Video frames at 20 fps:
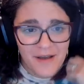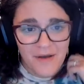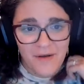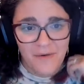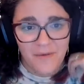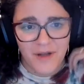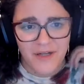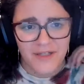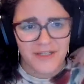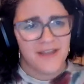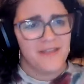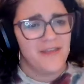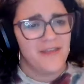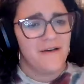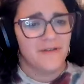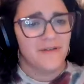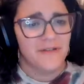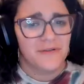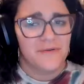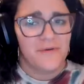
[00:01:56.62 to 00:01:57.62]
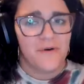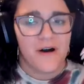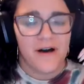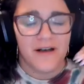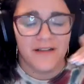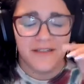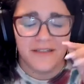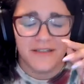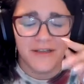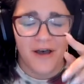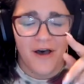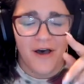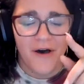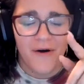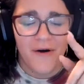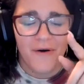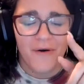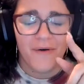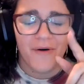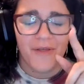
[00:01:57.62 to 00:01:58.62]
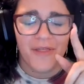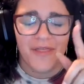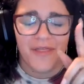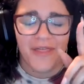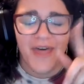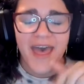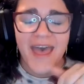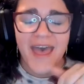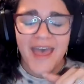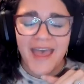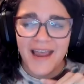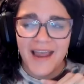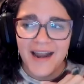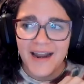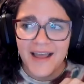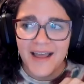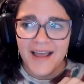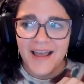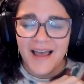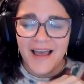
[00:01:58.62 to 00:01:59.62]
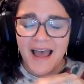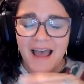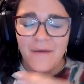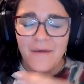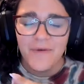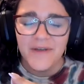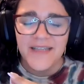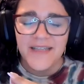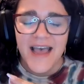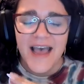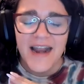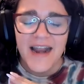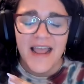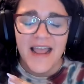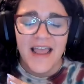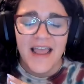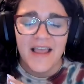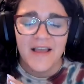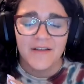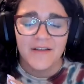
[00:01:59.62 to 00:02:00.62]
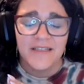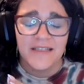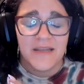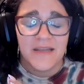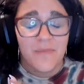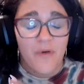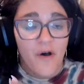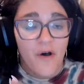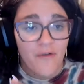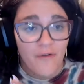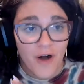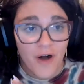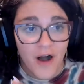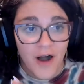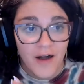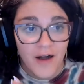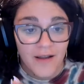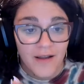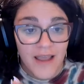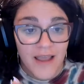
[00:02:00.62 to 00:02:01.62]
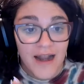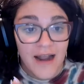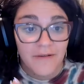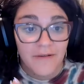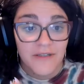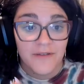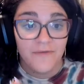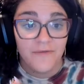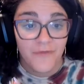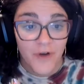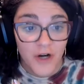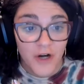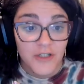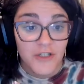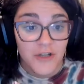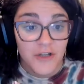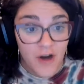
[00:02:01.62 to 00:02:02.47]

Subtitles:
which I thought was cool. So then I was at a sleepover and I was in first